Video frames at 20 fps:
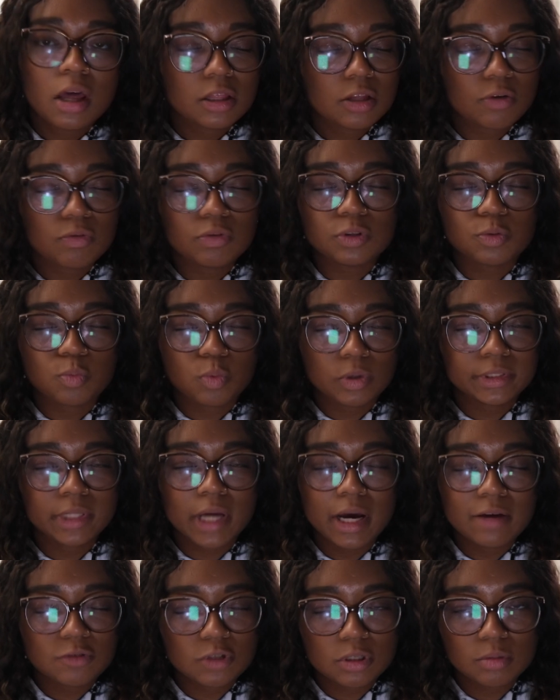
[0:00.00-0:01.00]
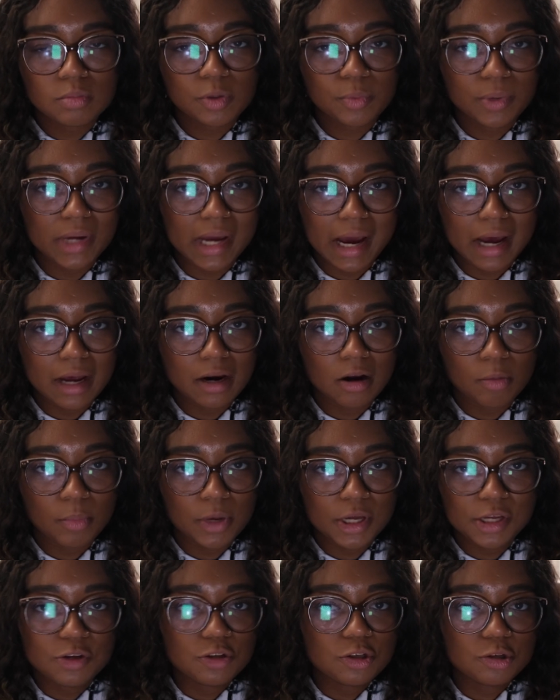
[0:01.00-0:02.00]
There was one live stream that we had on
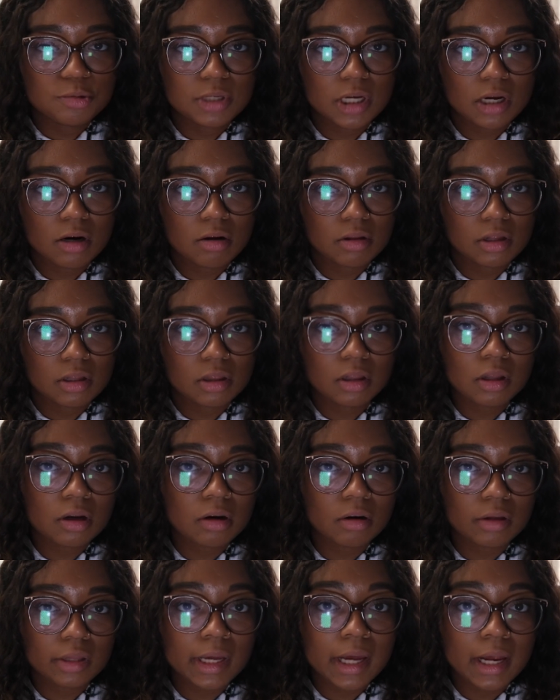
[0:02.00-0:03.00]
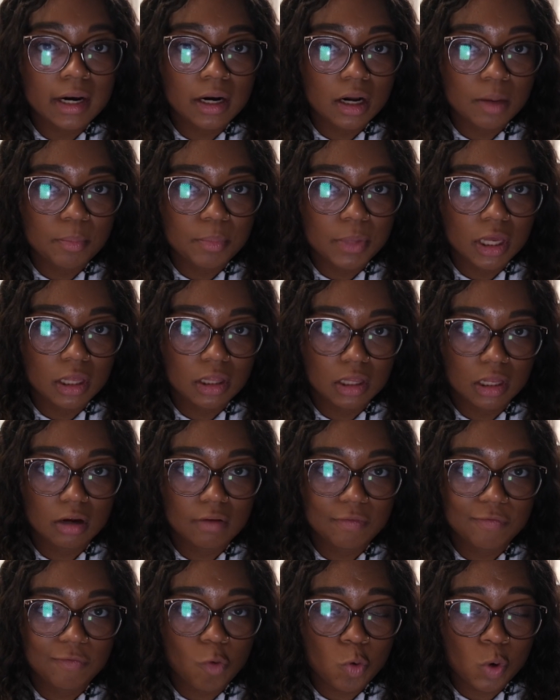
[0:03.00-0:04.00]
my YouTube channel that literally ended up being like
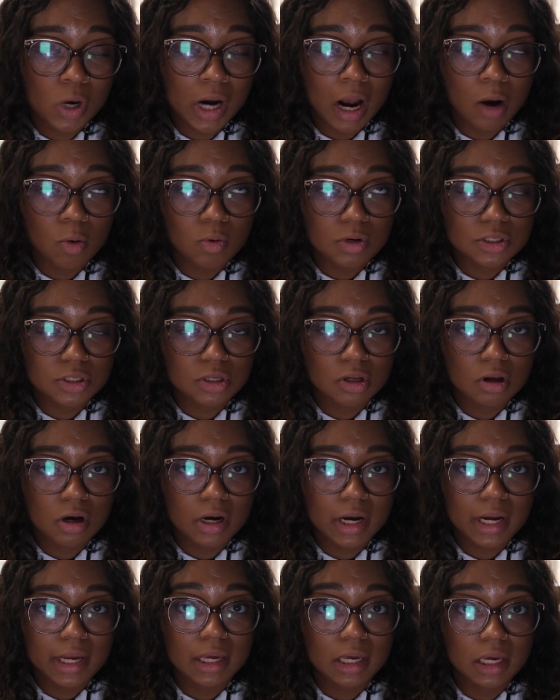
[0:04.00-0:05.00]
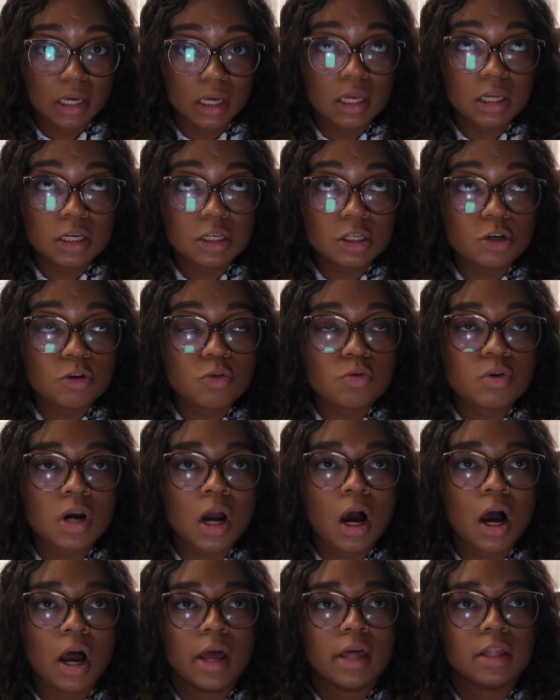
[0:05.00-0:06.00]
4 hours long. I kid you
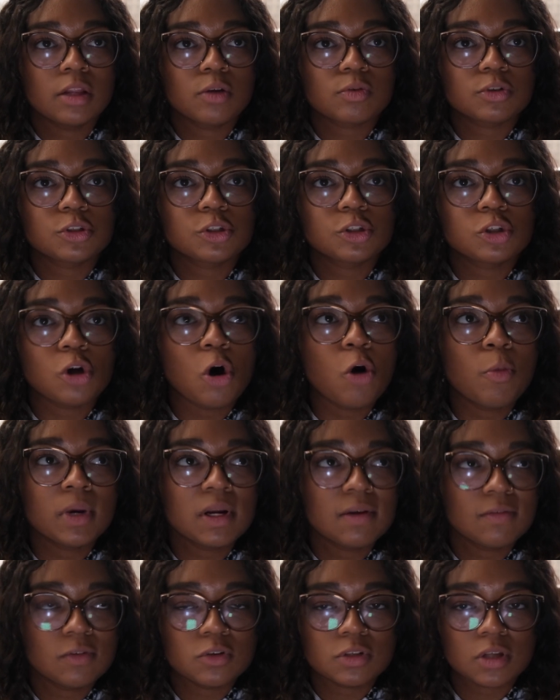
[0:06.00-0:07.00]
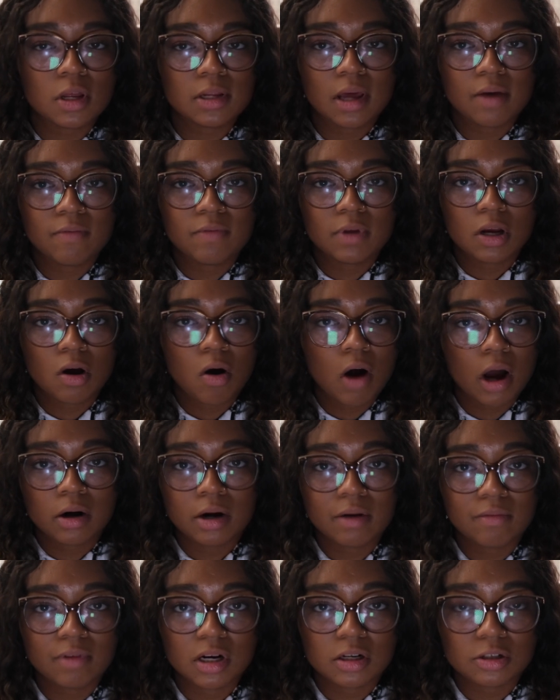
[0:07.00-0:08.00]
not, and there were so many views on that video, I
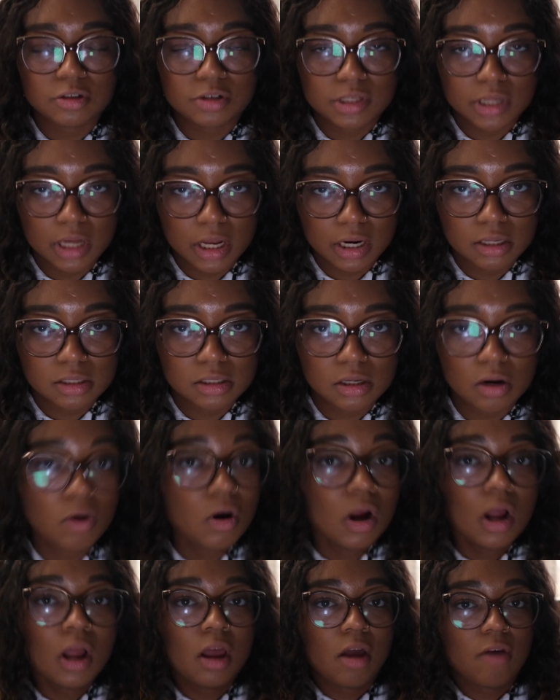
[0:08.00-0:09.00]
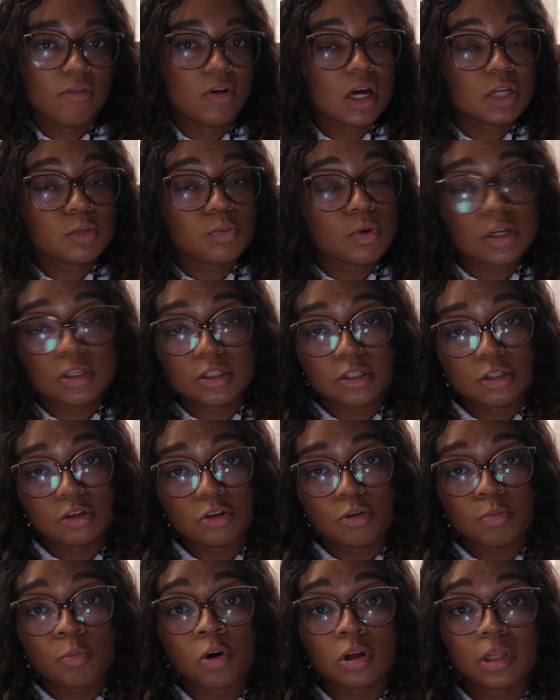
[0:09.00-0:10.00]
don't even understand it. So if you guys want us to
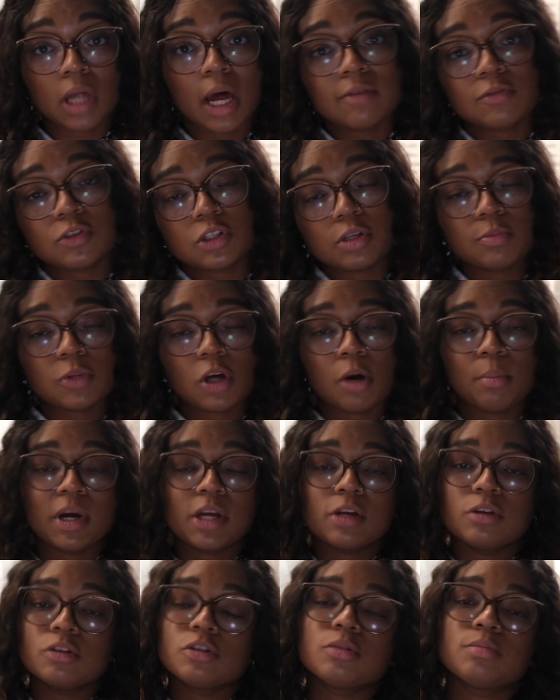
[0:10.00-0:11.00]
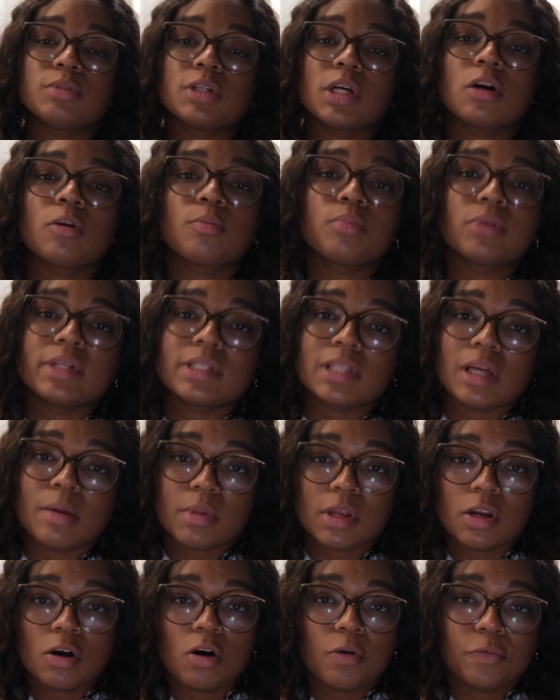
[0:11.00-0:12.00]
do more live streams on my YouTube channel, please let
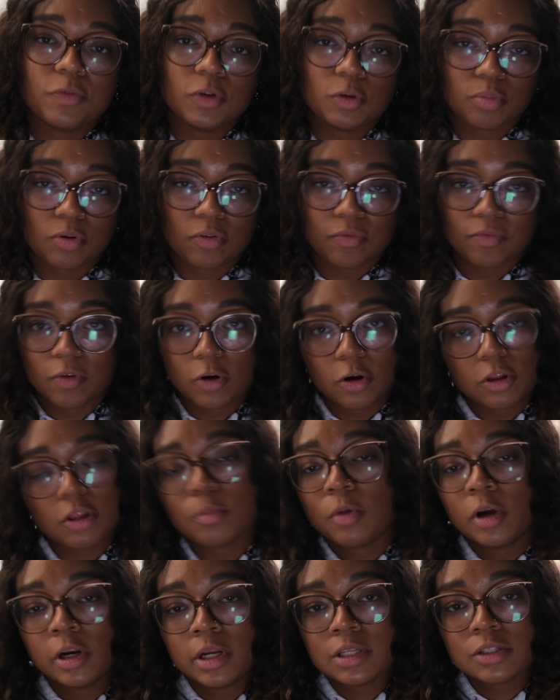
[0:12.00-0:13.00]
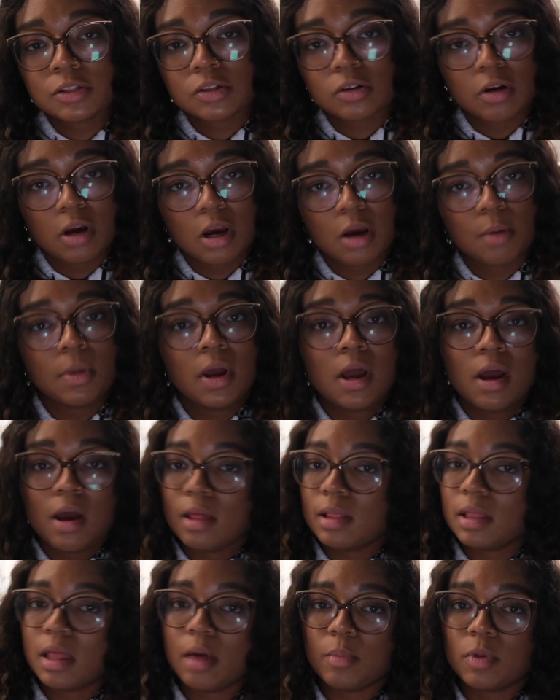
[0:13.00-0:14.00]
me know. If you'd prefer them on Instagram,
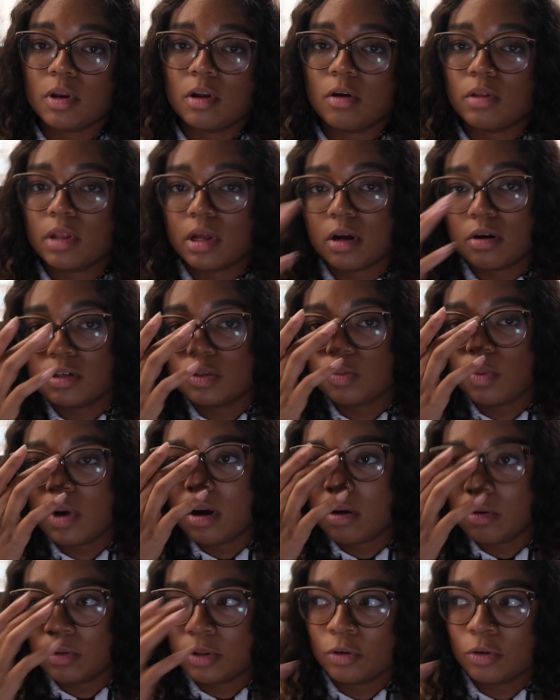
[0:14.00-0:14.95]
let me know there as well.